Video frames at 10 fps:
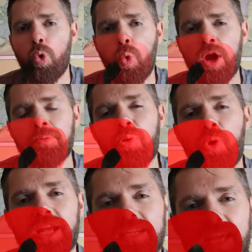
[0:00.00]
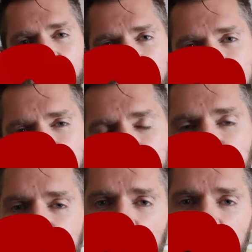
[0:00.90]

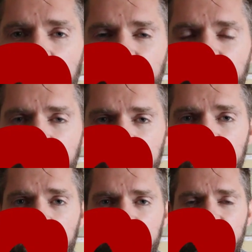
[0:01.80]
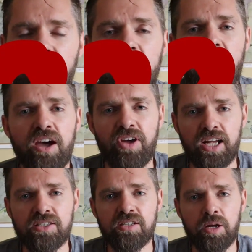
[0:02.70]
1.8% of their deaths have
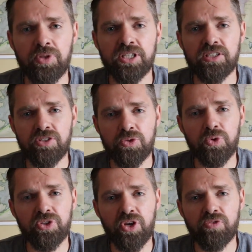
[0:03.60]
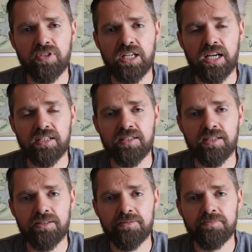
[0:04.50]
had something to do with
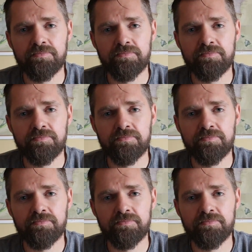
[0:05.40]
COVID-19.